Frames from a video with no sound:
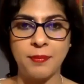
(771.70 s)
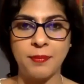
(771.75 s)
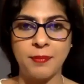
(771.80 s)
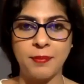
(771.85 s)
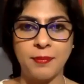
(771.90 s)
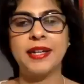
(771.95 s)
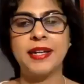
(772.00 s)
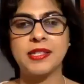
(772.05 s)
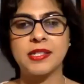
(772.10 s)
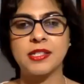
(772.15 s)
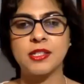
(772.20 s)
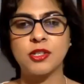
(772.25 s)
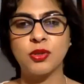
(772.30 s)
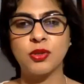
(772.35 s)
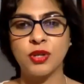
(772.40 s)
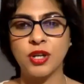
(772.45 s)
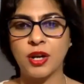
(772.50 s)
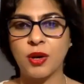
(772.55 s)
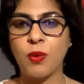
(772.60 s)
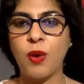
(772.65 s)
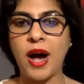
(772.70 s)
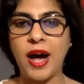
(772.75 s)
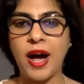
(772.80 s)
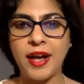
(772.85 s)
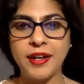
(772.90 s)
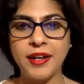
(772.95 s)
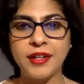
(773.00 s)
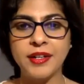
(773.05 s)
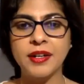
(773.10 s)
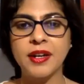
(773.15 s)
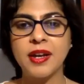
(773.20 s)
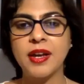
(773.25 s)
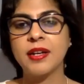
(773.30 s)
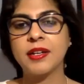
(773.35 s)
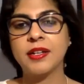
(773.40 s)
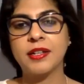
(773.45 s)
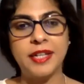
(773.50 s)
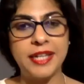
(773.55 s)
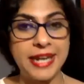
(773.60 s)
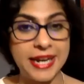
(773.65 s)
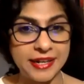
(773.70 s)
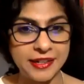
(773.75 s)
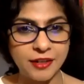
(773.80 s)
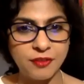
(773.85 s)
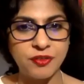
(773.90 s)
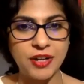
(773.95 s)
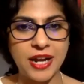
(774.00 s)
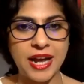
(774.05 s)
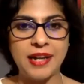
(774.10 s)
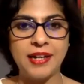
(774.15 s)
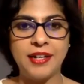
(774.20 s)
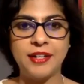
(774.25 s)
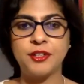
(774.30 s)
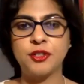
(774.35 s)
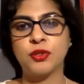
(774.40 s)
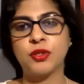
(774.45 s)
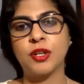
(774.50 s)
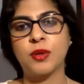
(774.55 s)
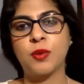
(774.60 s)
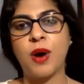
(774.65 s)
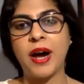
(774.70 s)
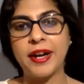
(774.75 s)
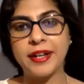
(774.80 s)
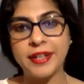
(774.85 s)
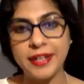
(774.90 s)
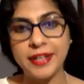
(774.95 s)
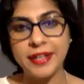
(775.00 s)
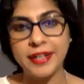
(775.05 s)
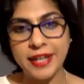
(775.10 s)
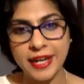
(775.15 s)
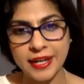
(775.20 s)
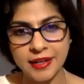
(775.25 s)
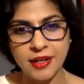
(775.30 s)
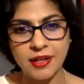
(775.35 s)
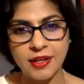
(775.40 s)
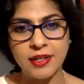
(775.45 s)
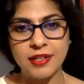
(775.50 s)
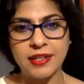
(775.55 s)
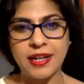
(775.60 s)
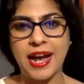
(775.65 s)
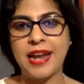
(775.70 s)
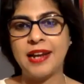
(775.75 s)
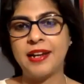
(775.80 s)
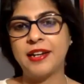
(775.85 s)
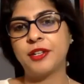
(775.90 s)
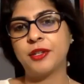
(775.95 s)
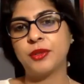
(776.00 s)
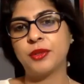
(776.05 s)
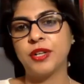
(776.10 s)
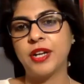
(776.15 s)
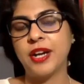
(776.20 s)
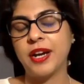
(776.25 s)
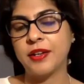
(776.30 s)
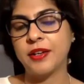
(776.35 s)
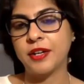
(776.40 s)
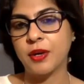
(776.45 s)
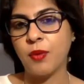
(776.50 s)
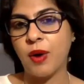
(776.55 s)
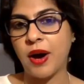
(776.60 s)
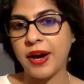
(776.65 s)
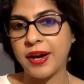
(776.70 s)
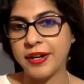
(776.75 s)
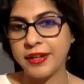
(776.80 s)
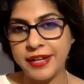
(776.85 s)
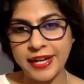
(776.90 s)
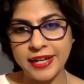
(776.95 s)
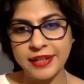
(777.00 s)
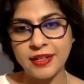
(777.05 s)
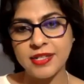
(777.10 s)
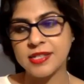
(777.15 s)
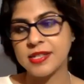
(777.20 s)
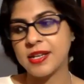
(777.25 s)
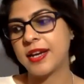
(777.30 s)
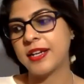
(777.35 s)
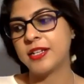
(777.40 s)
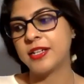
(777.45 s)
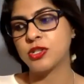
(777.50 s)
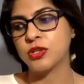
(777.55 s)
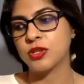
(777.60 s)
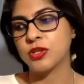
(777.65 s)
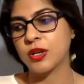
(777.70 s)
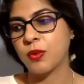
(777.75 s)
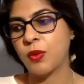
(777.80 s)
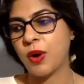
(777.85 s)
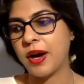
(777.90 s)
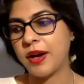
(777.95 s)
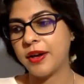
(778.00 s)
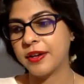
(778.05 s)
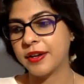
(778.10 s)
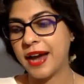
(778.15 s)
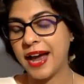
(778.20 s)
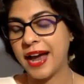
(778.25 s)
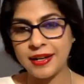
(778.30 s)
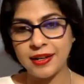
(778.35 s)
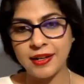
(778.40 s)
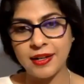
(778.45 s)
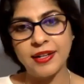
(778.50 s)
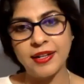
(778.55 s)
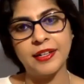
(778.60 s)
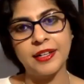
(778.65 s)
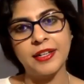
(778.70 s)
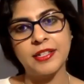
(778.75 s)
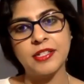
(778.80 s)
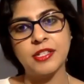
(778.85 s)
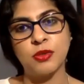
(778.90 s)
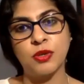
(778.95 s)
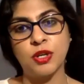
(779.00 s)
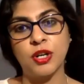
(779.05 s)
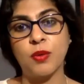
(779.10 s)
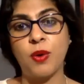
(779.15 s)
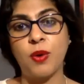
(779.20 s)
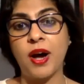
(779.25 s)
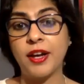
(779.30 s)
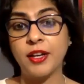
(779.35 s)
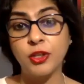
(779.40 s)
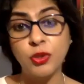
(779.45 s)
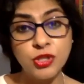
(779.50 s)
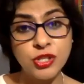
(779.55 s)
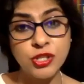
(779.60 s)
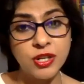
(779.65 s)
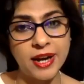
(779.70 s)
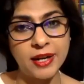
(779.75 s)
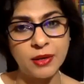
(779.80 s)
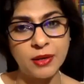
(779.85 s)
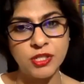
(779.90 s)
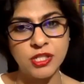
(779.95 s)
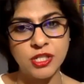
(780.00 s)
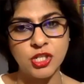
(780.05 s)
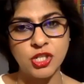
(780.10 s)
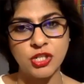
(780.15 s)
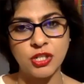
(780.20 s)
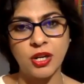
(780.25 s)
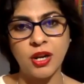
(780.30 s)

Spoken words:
Yeah. You require creative talent, you require technical talent, you require data science, you require analytics, you require user acquisition.